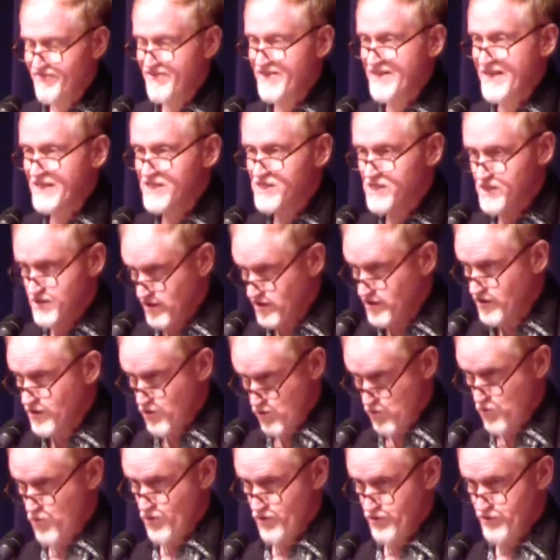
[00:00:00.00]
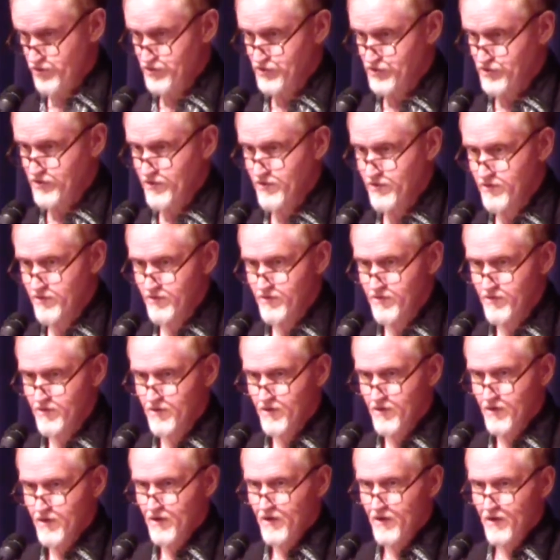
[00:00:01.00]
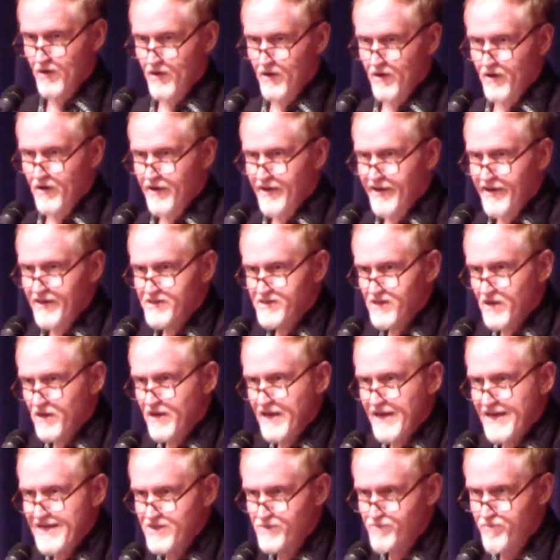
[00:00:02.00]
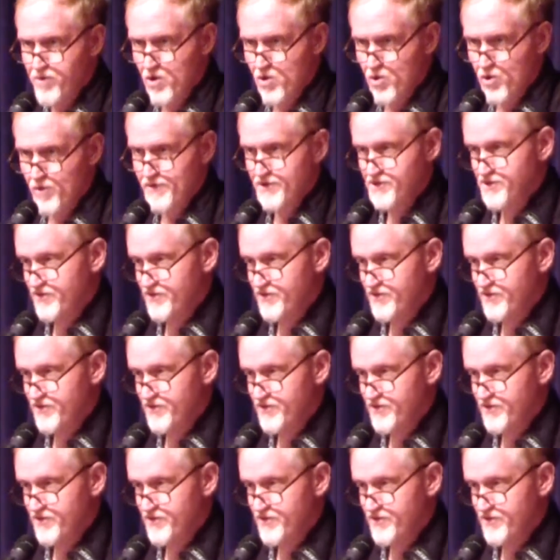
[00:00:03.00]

fiesta goers. It's a nice poem.